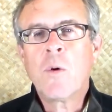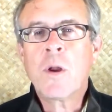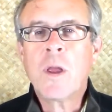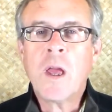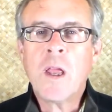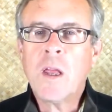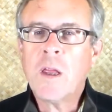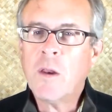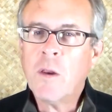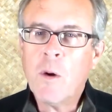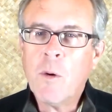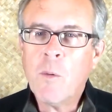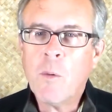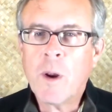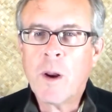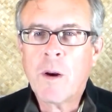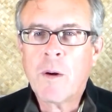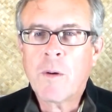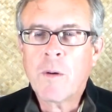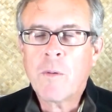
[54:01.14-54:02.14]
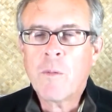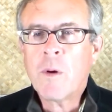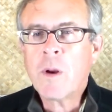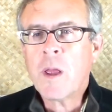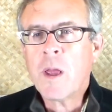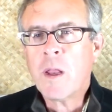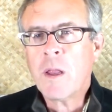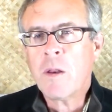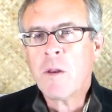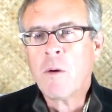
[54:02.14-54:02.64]
we're getting nowhere.
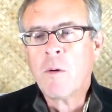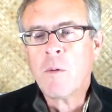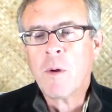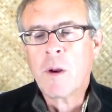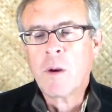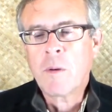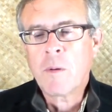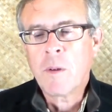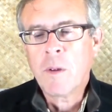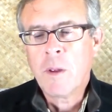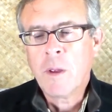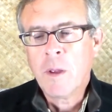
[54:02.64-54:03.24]
We're getting nowhere.